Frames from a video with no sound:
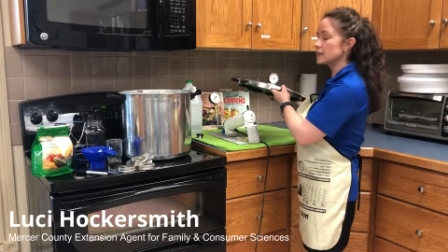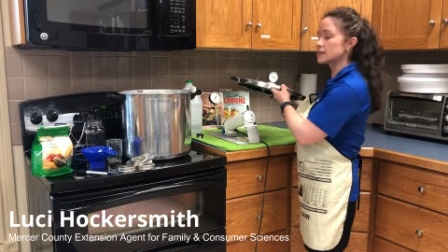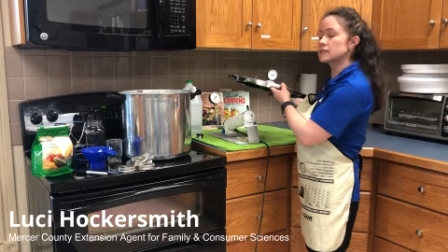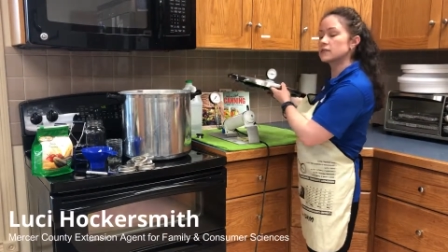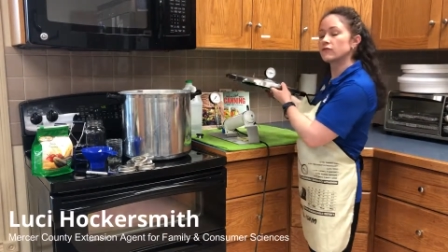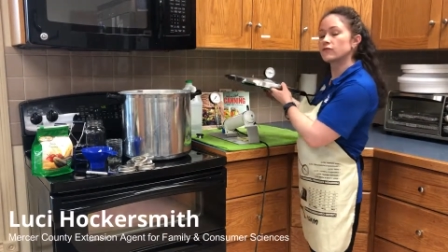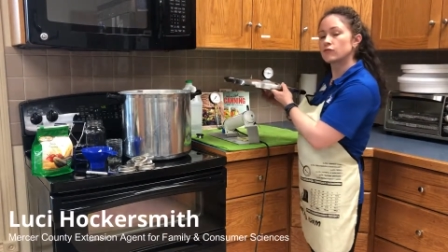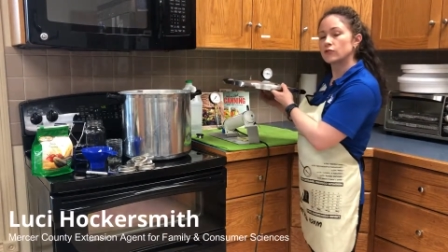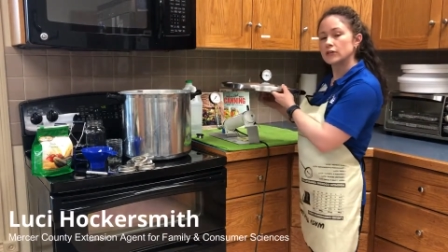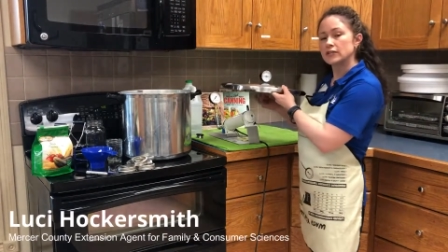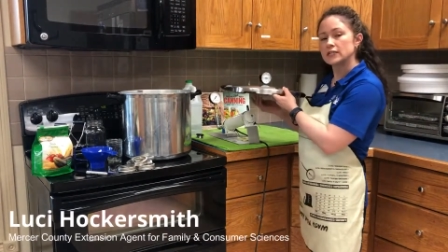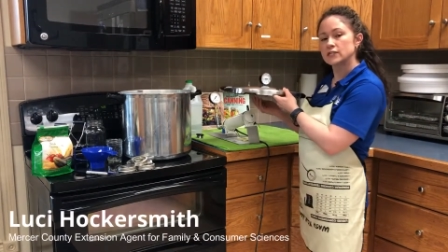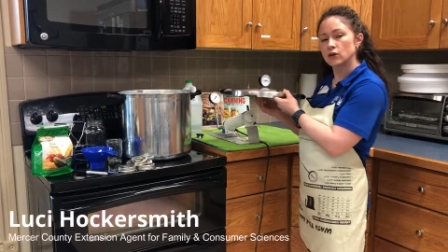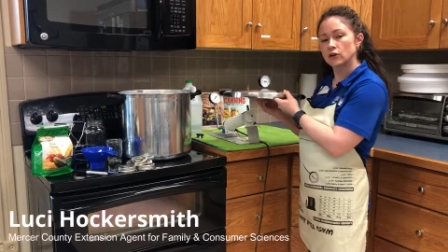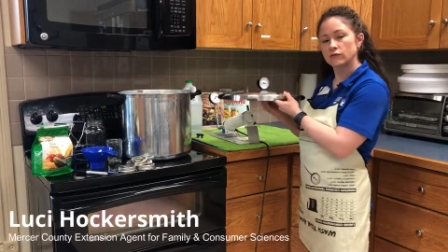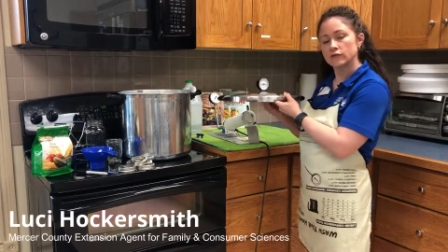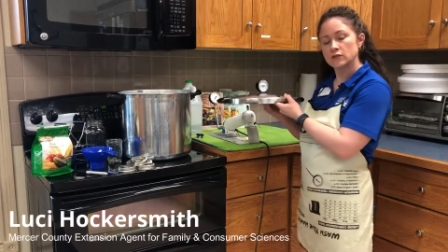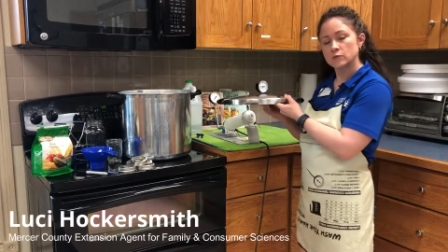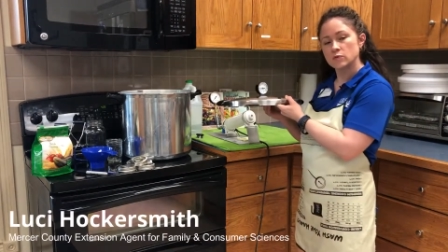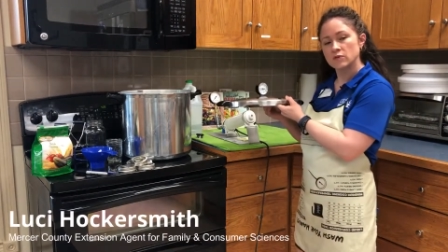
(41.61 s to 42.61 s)
is a free
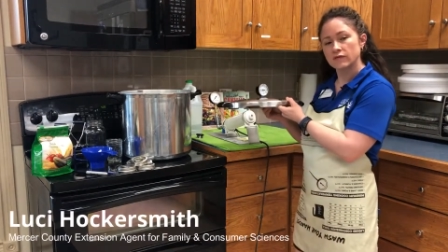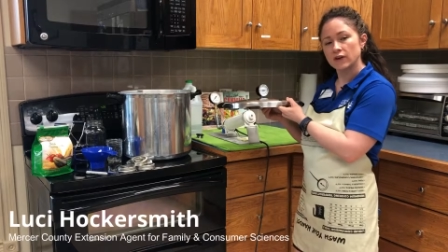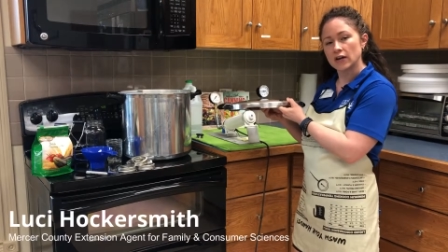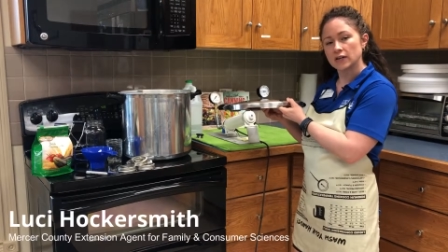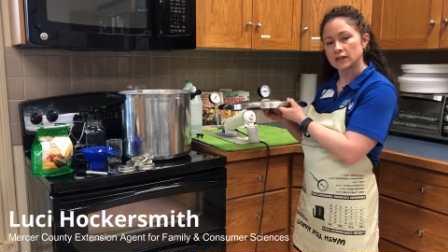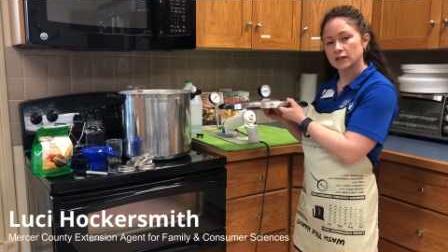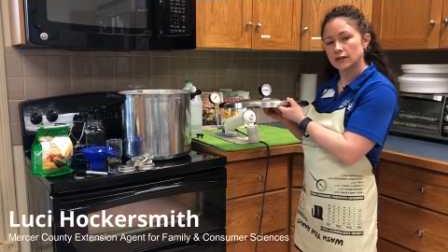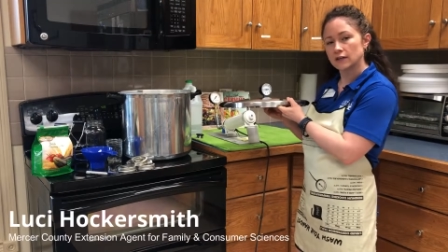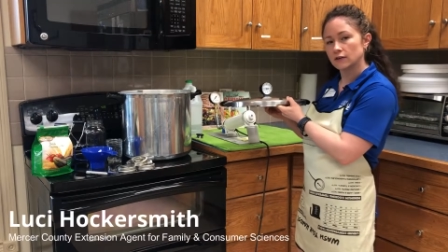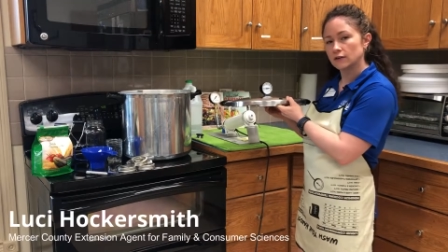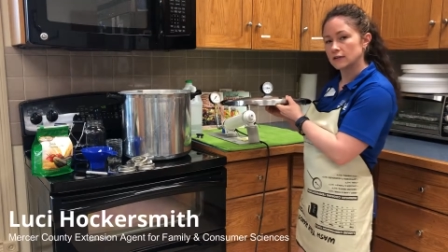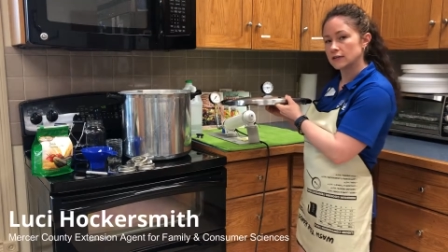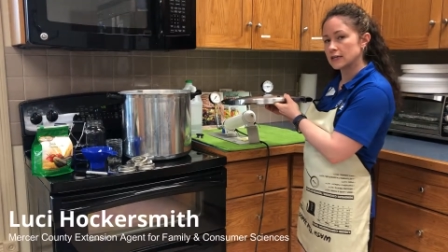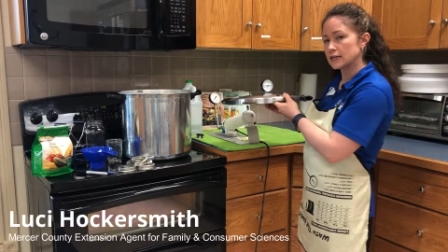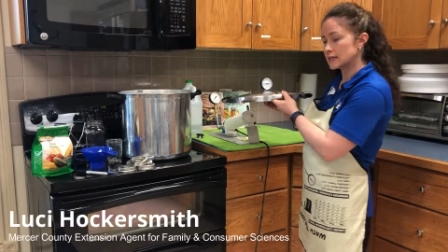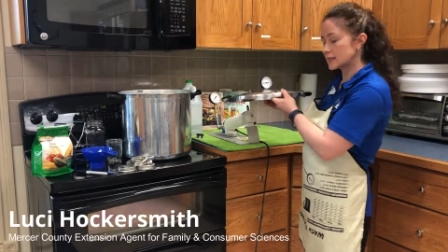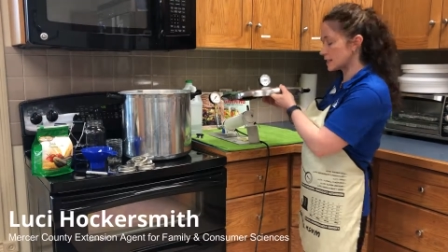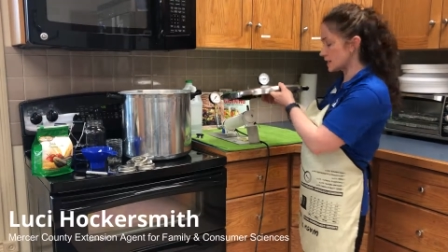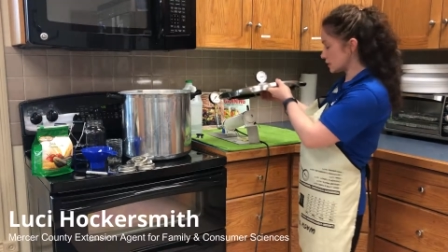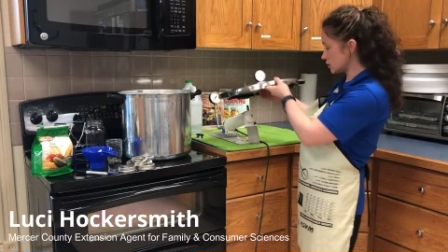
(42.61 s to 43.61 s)
service provided here at the
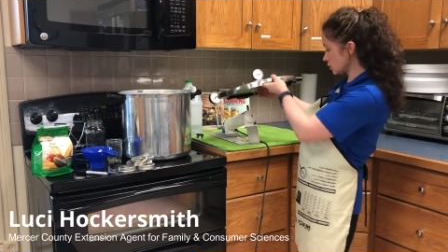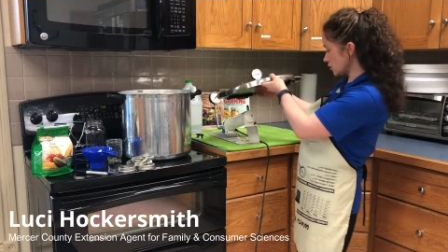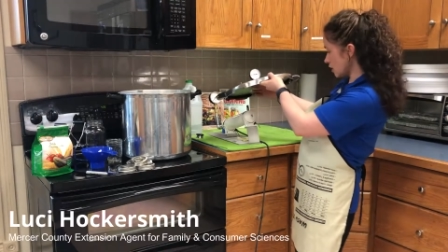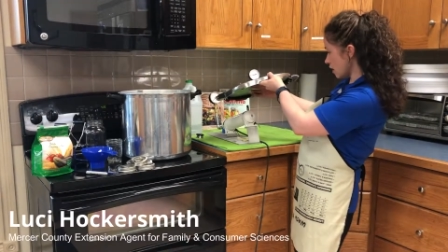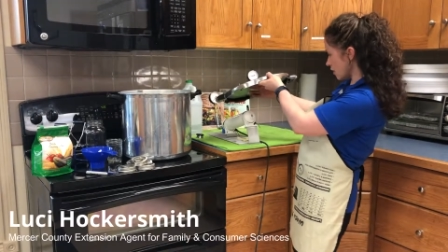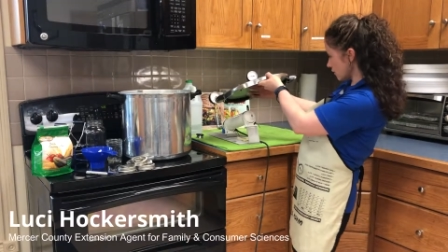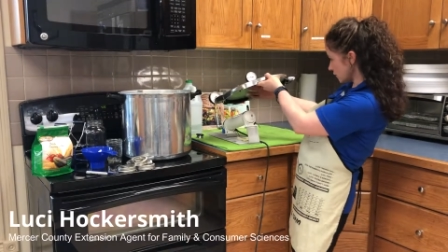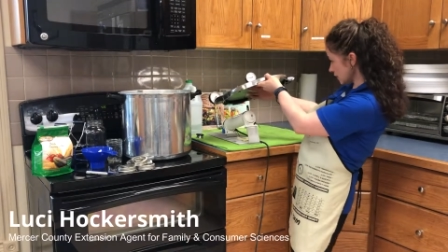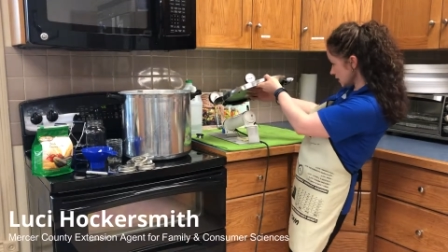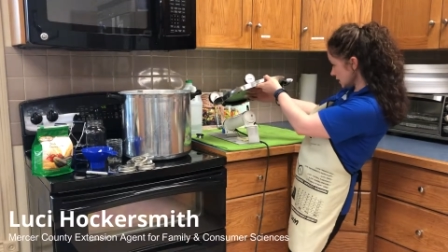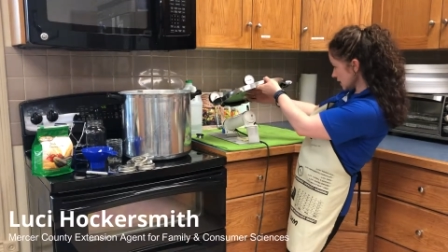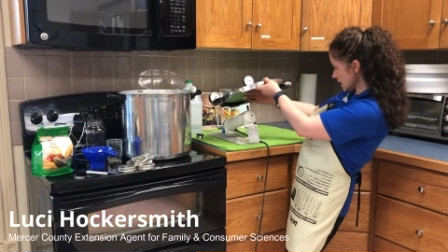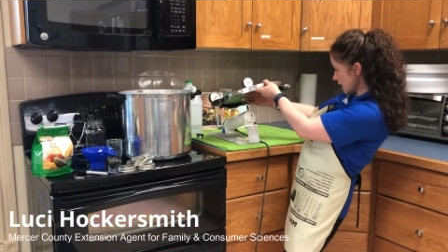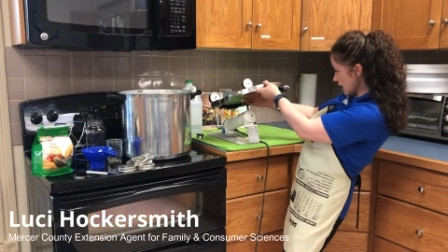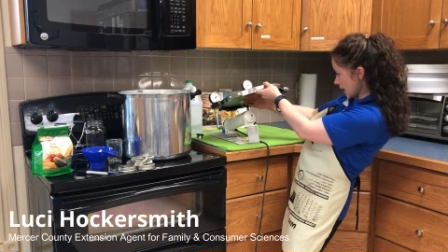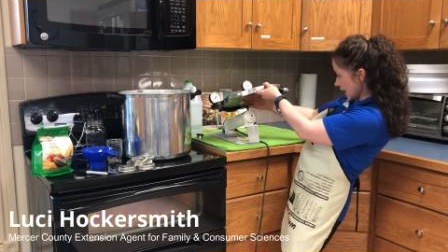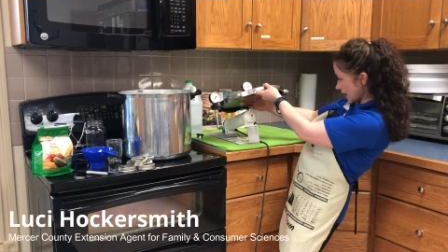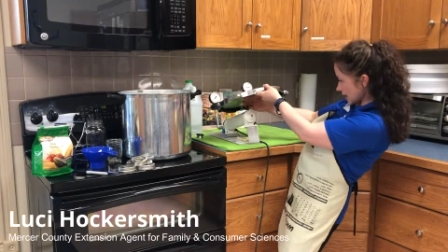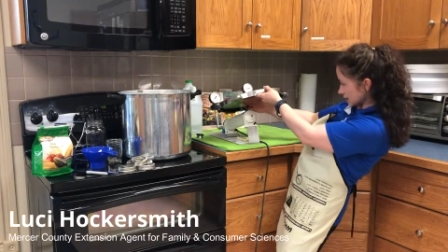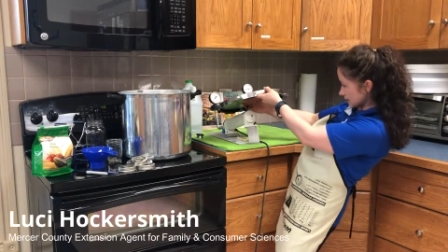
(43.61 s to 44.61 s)
Extension Office.
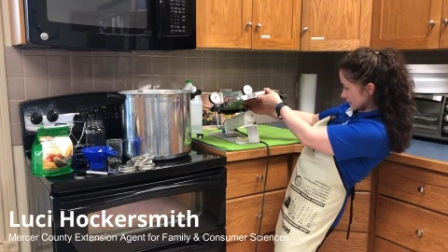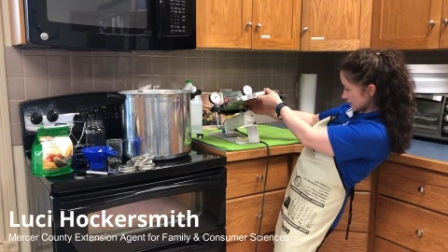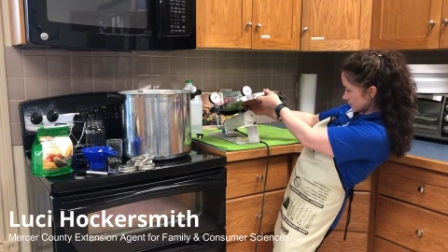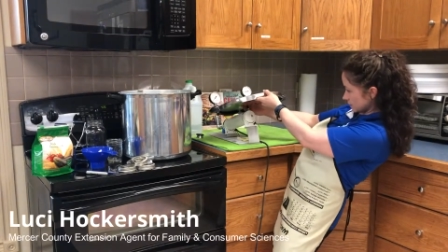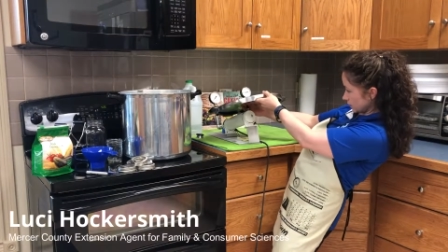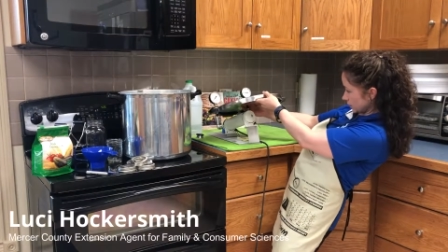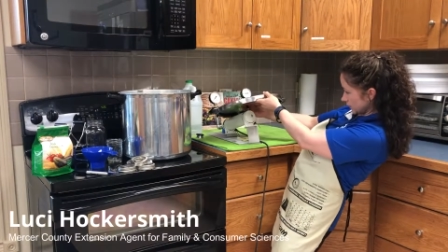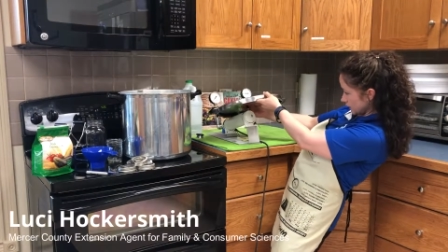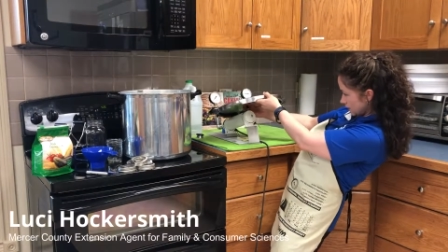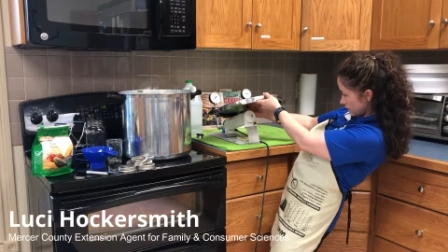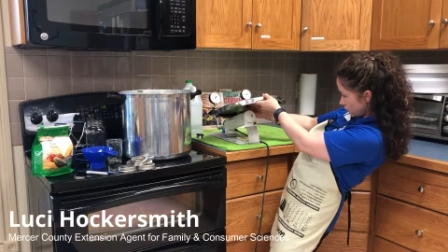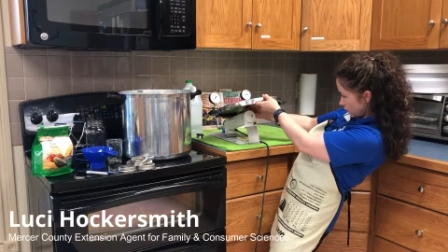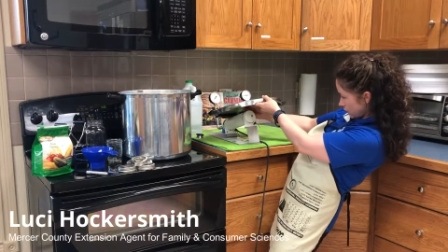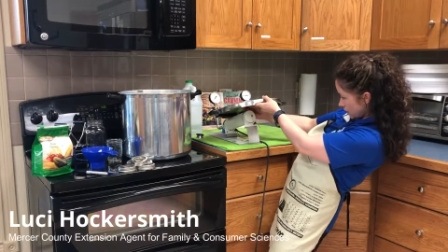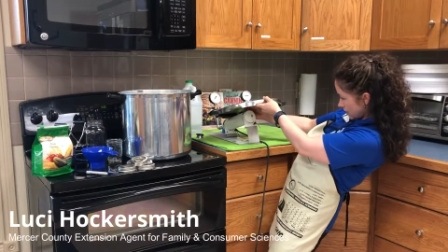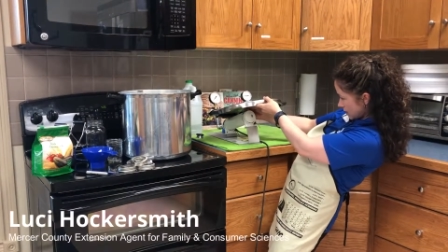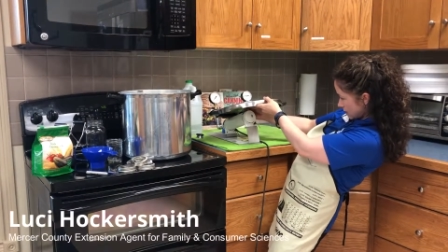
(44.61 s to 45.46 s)
I simply